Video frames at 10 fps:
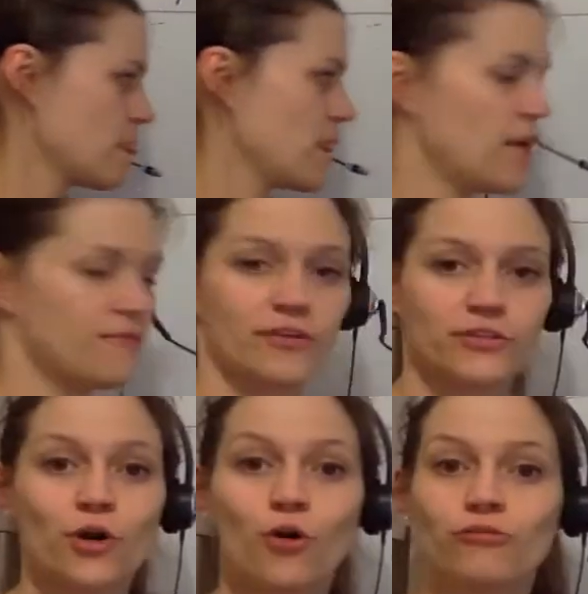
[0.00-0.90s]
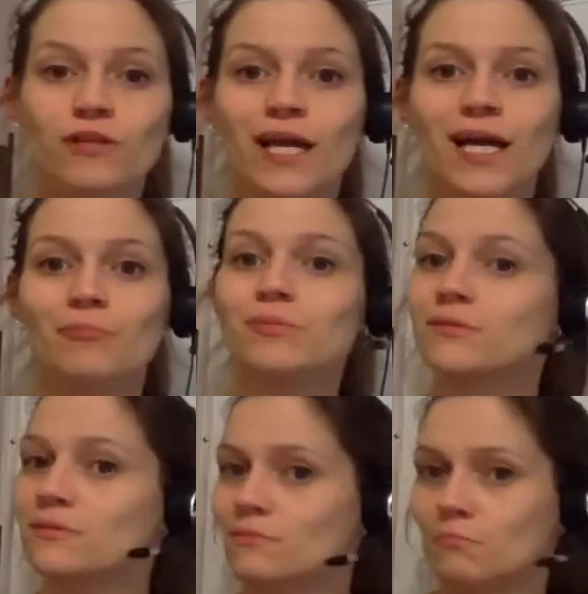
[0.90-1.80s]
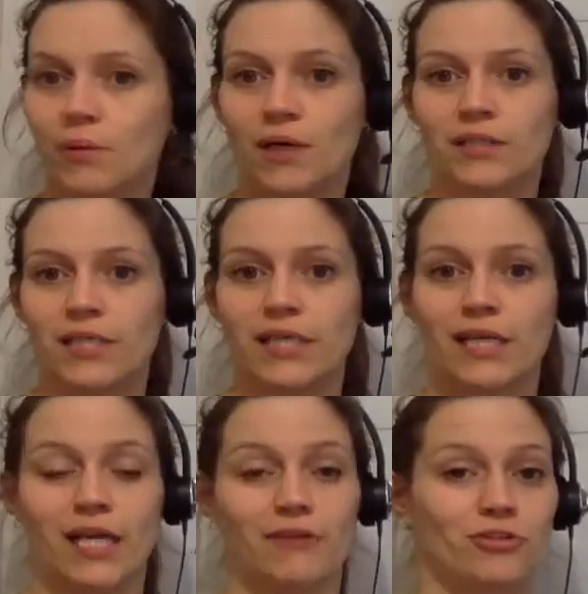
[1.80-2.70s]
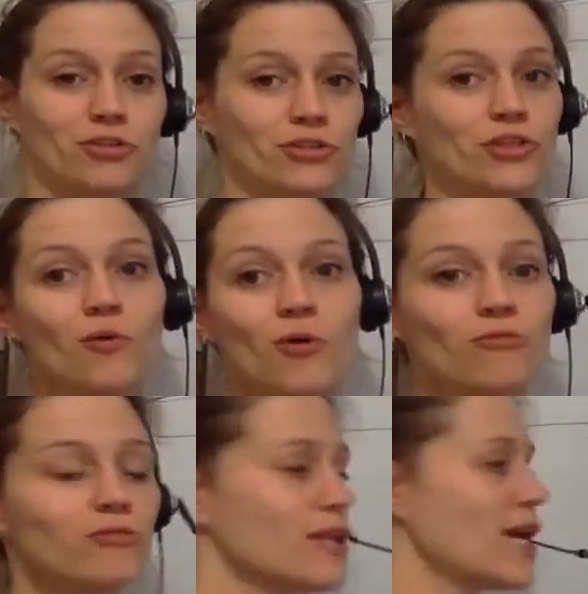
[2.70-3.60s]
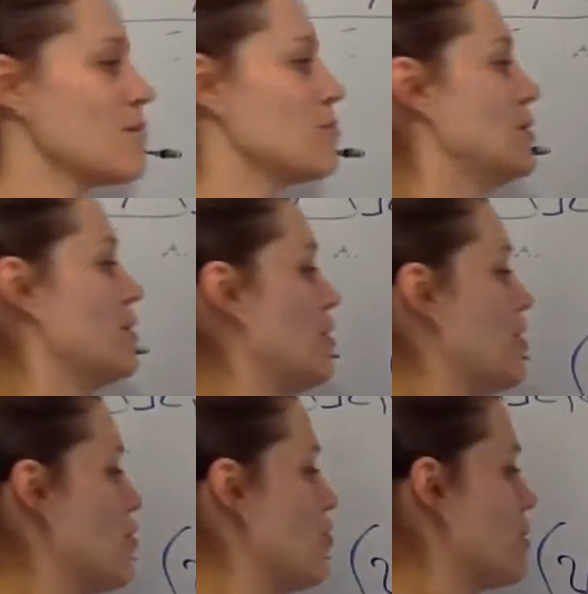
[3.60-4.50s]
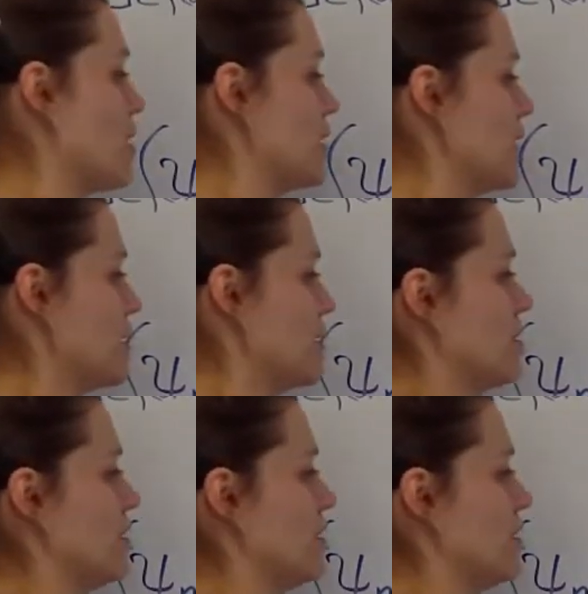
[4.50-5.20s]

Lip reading: If there's overlap, bonding. If there's no overlap, no bonding.